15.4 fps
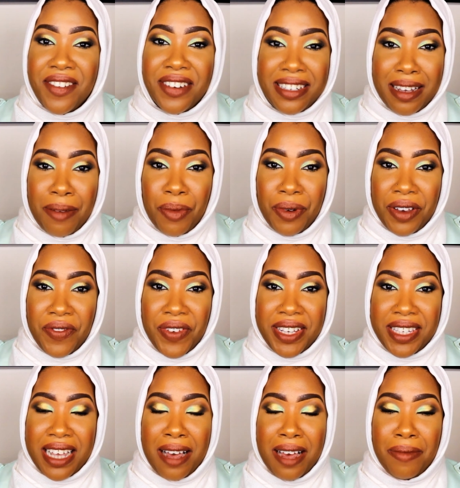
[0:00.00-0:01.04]
Here are some
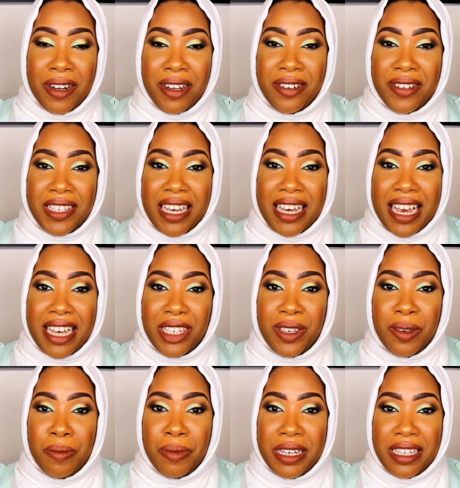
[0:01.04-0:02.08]
previous uploads in
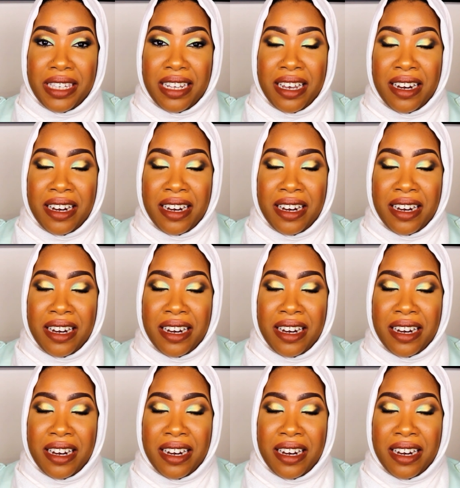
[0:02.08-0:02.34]
case you missed